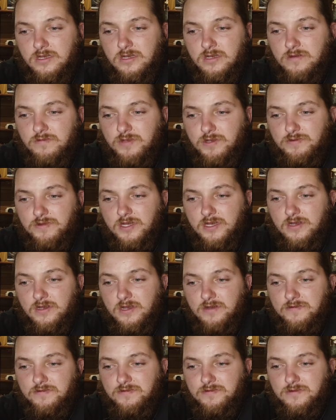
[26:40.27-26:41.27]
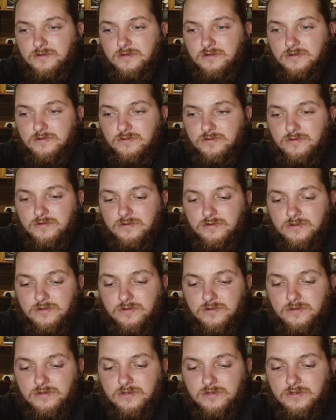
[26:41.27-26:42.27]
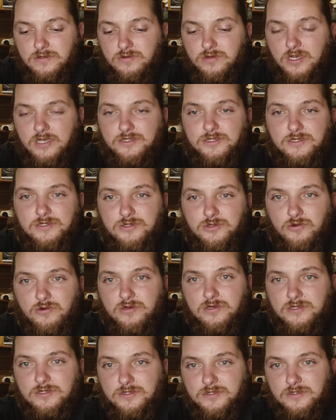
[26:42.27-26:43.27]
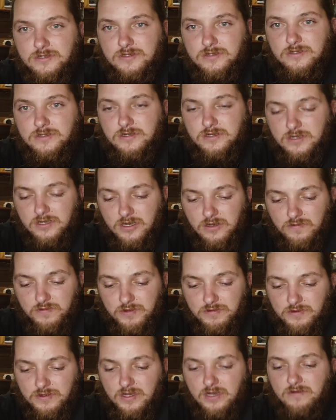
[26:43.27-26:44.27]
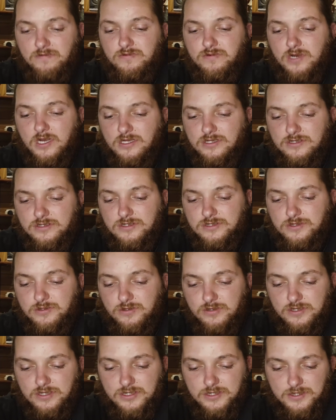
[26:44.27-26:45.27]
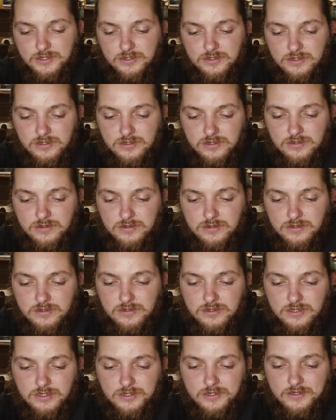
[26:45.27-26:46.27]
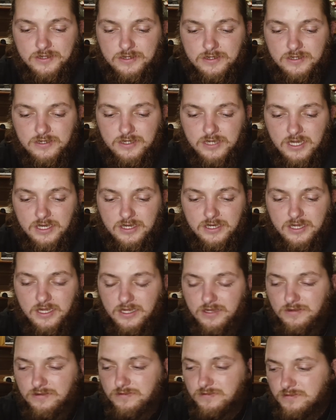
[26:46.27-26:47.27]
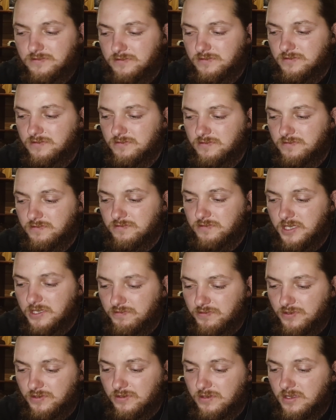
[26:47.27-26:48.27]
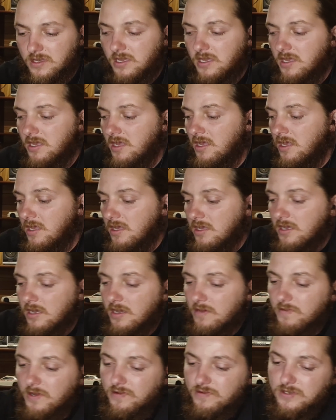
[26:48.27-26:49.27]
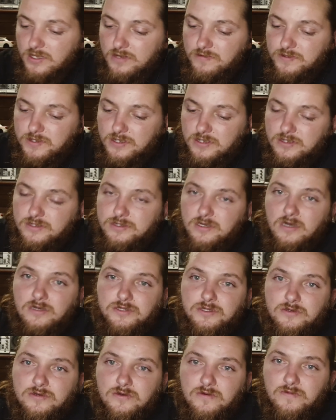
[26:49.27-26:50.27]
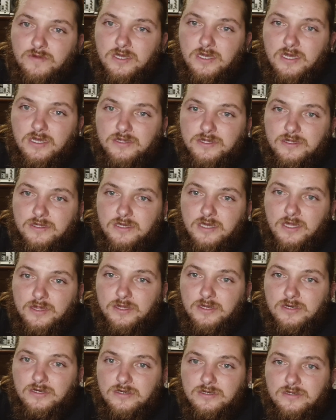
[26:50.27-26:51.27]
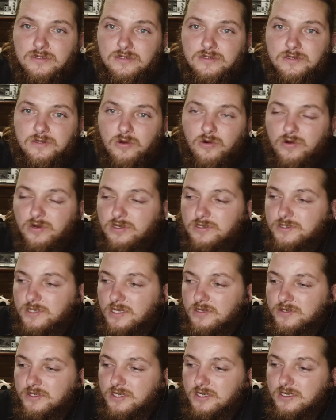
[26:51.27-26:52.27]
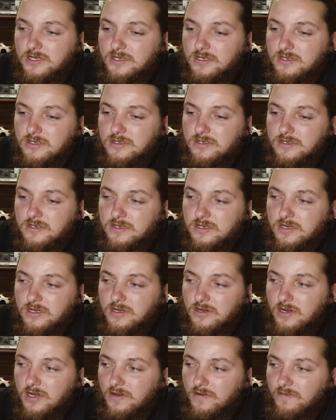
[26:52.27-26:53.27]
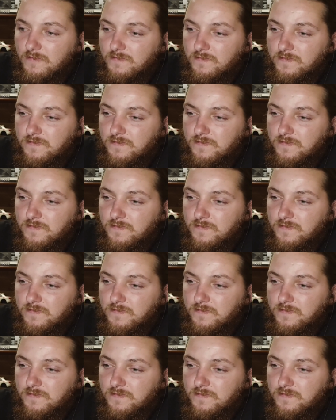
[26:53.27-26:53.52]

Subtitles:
people that have crazy stories, people that have regular stories, just your day-to-day people. I would love to talk to them and get their stories out there. Even